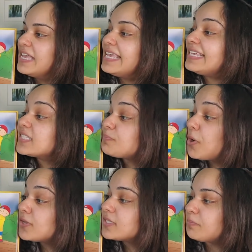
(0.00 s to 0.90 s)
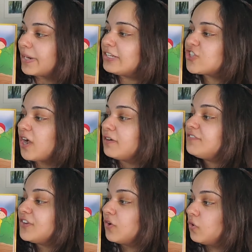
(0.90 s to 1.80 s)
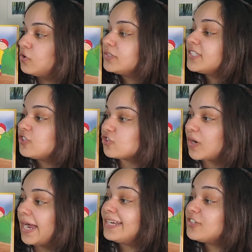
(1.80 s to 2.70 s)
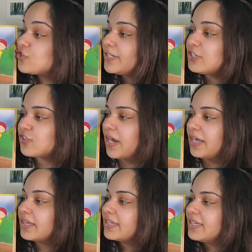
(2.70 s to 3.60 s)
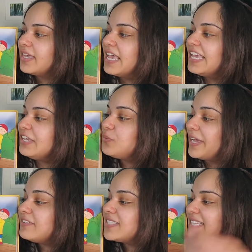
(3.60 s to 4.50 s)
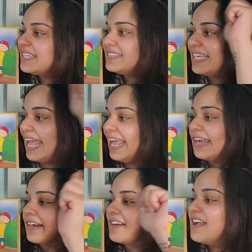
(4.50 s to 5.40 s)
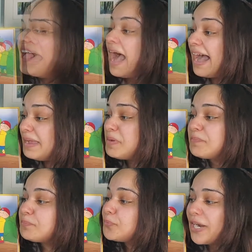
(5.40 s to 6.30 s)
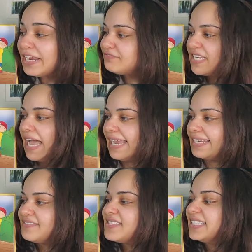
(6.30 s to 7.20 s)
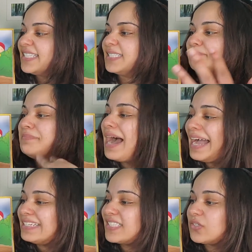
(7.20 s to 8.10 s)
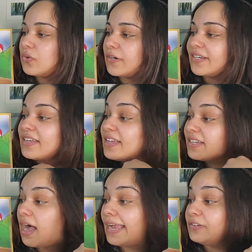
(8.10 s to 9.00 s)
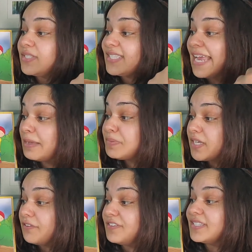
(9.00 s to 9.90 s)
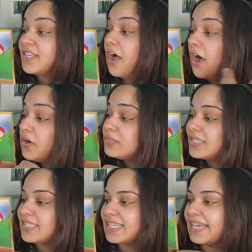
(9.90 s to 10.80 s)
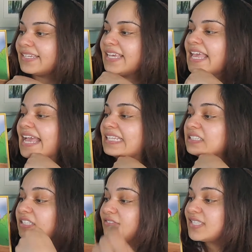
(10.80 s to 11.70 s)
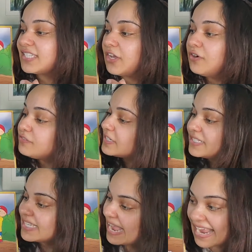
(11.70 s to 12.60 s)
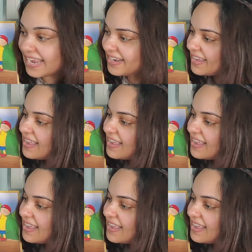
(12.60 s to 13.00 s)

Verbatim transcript: He has pulled a branch off an old, dried tree trunk. He waves it in the air. I'm a brave knight. This is my sword. Caillou snaps off his own stick and lifts it over his head.